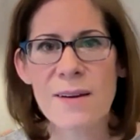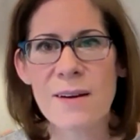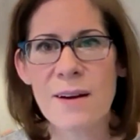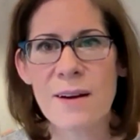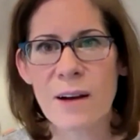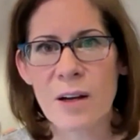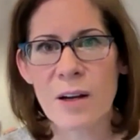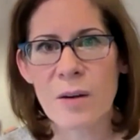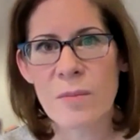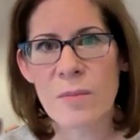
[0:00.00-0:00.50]

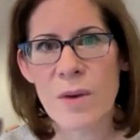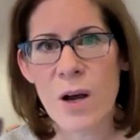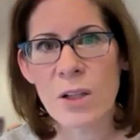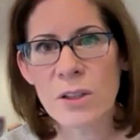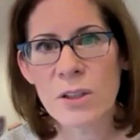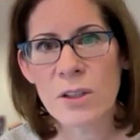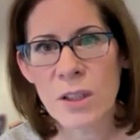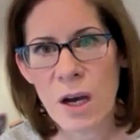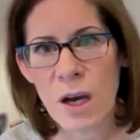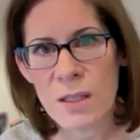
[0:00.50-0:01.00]
a
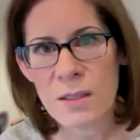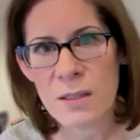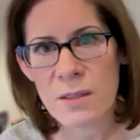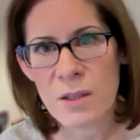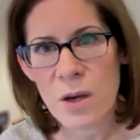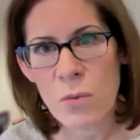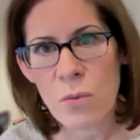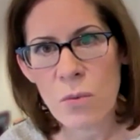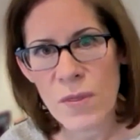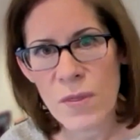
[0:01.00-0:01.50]
loss,
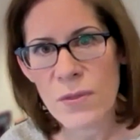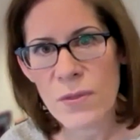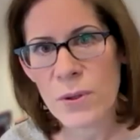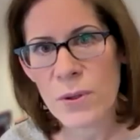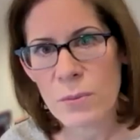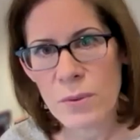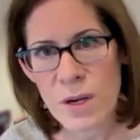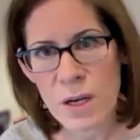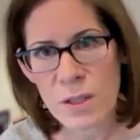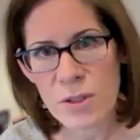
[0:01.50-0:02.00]
a
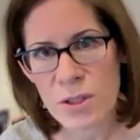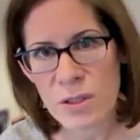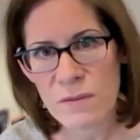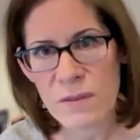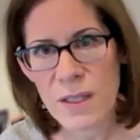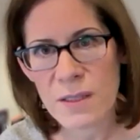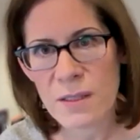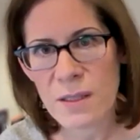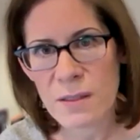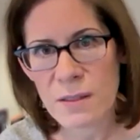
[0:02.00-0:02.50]
1/3 reduction of
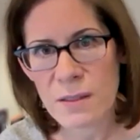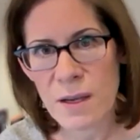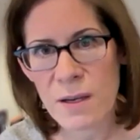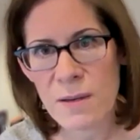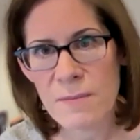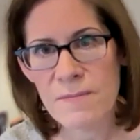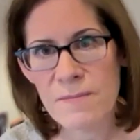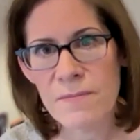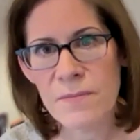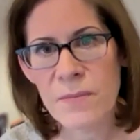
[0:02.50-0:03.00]

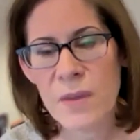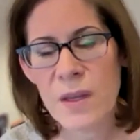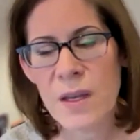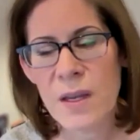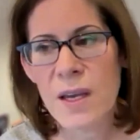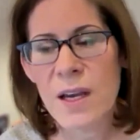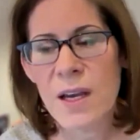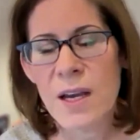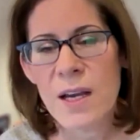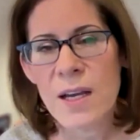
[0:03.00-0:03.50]
SSI.
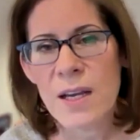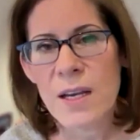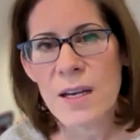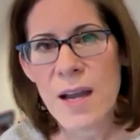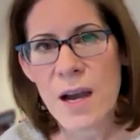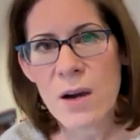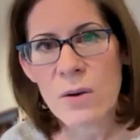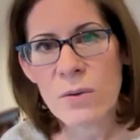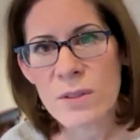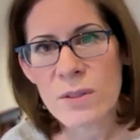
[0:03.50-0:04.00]

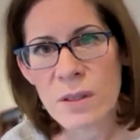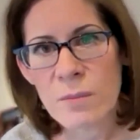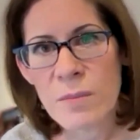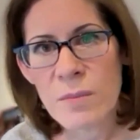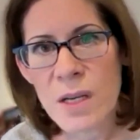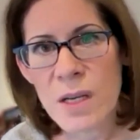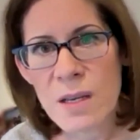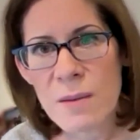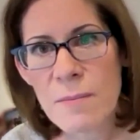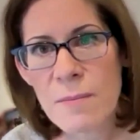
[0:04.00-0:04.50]
Now,
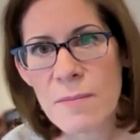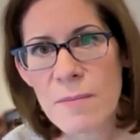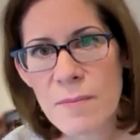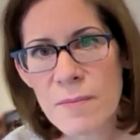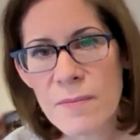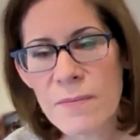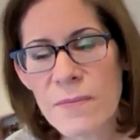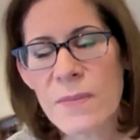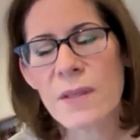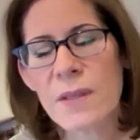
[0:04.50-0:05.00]
somebody,
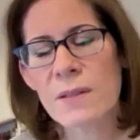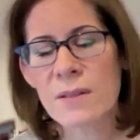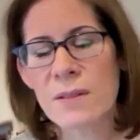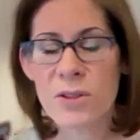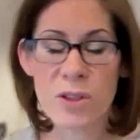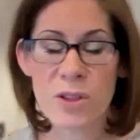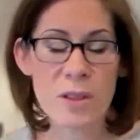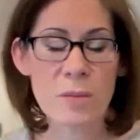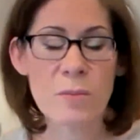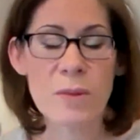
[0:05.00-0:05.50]

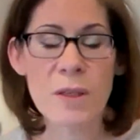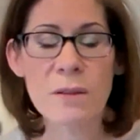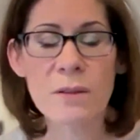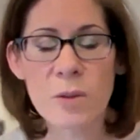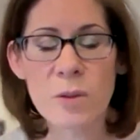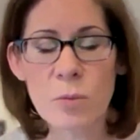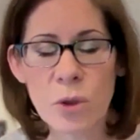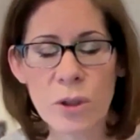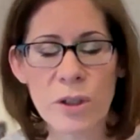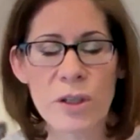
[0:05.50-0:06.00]
just to be a
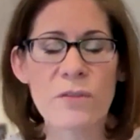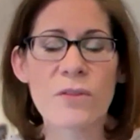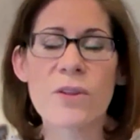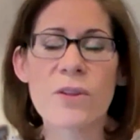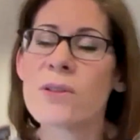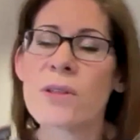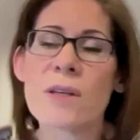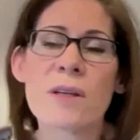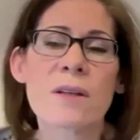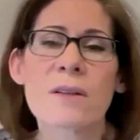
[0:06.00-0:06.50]
little more
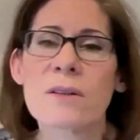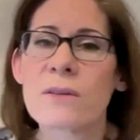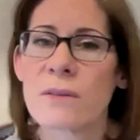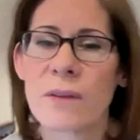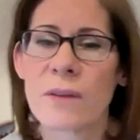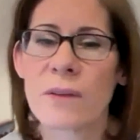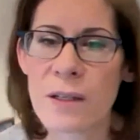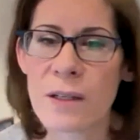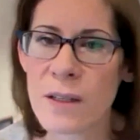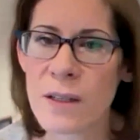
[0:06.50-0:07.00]
confusing,
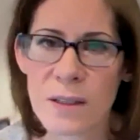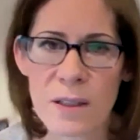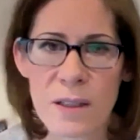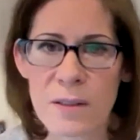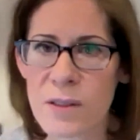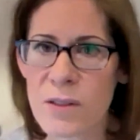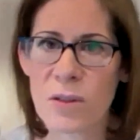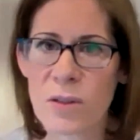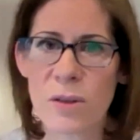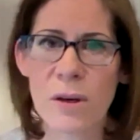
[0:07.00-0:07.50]
right?
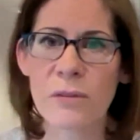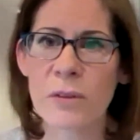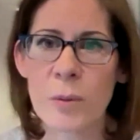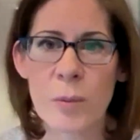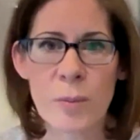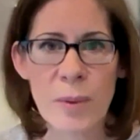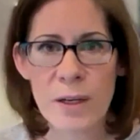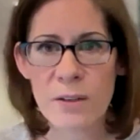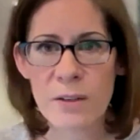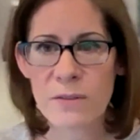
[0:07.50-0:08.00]
Because these are
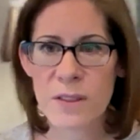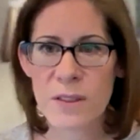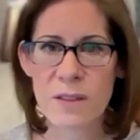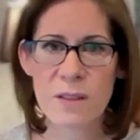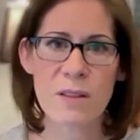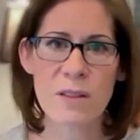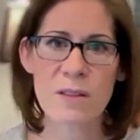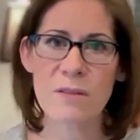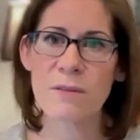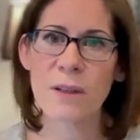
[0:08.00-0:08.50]
government benefits,
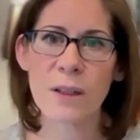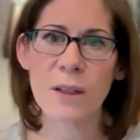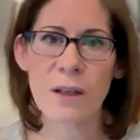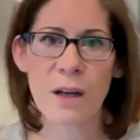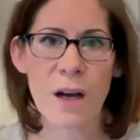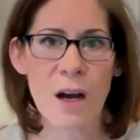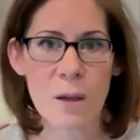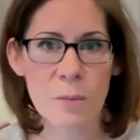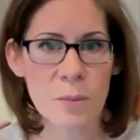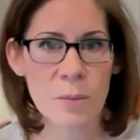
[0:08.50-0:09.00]
this is a very
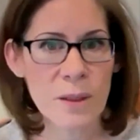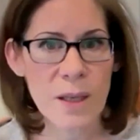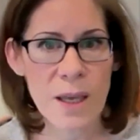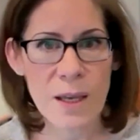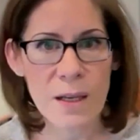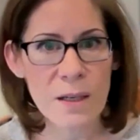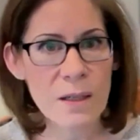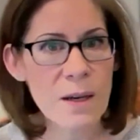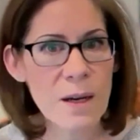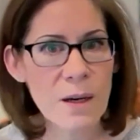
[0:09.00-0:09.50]

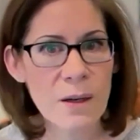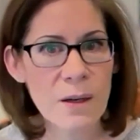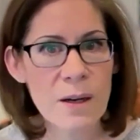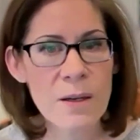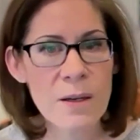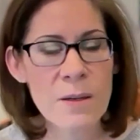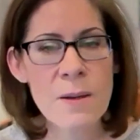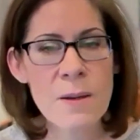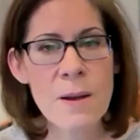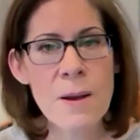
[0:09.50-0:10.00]
complicated
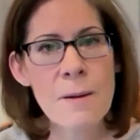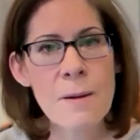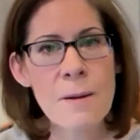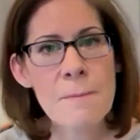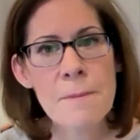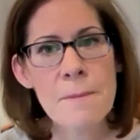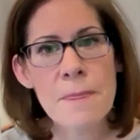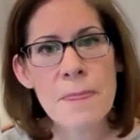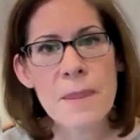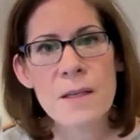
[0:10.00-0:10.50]
area.
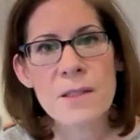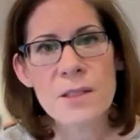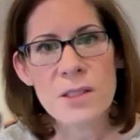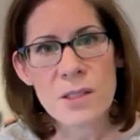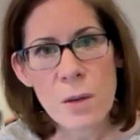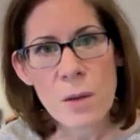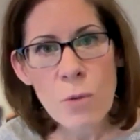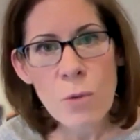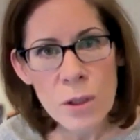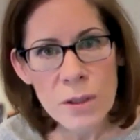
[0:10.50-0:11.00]

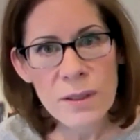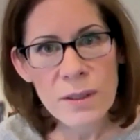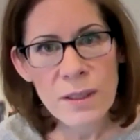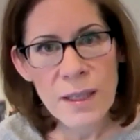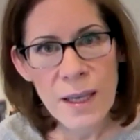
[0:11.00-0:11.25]
Someone